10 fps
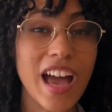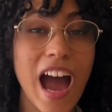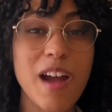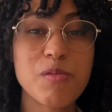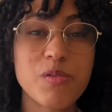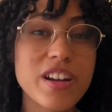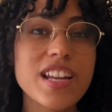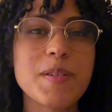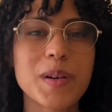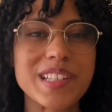I
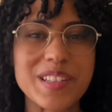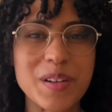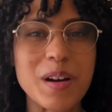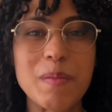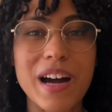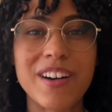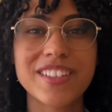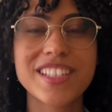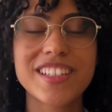really want to talk about